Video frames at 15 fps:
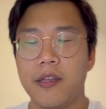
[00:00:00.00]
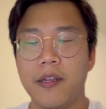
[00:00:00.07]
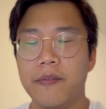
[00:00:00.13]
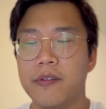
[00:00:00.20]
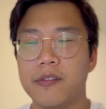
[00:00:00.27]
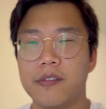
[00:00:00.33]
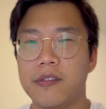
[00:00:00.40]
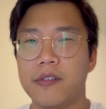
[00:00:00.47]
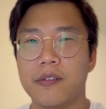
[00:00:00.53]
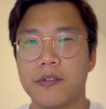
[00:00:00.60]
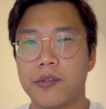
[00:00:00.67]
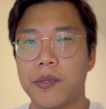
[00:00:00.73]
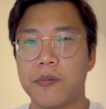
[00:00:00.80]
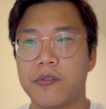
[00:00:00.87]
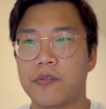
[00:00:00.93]
And even seeing
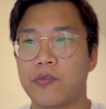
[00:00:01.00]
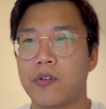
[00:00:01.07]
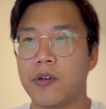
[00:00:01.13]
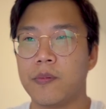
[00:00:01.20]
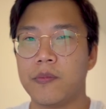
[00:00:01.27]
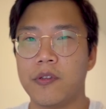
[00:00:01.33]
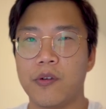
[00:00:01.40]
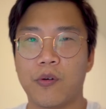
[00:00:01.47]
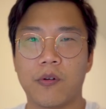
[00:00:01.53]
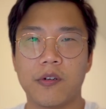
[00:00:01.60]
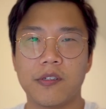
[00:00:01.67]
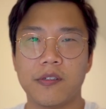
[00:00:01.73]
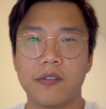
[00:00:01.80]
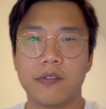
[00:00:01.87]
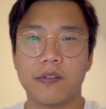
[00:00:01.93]
clips from the
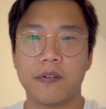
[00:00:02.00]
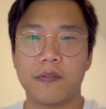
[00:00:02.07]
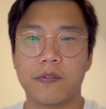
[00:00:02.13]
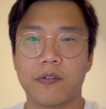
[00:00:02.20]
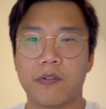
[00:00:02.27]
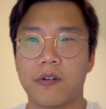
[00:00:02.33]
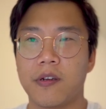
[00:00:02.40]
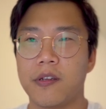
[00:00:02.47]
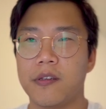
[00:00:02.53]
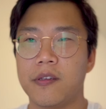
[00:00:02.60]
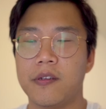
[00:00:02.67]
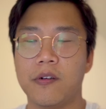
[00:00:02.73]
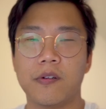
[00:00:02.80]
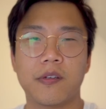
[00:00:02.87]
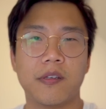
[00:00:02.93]
origins of karate
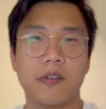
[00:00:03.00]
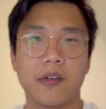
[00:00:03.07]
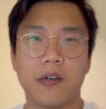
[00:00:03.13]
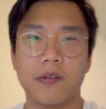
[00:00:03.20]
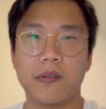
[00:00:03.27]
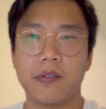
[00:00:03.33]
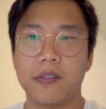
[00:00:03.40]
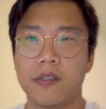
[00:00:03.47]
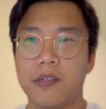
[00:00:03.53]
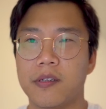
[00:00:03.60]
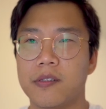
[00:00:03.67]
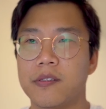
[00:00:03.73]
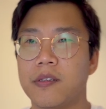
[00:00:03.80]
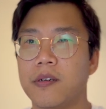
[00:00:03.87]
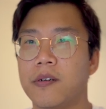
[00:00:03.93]
in Okinawa, you
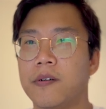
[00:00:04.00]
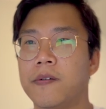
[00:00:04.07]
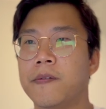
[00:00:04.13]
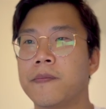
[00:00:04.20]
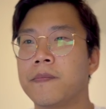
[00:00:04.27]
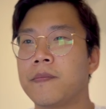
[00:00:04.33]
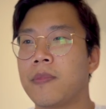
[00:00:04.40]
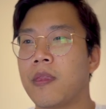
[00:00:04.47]
could tell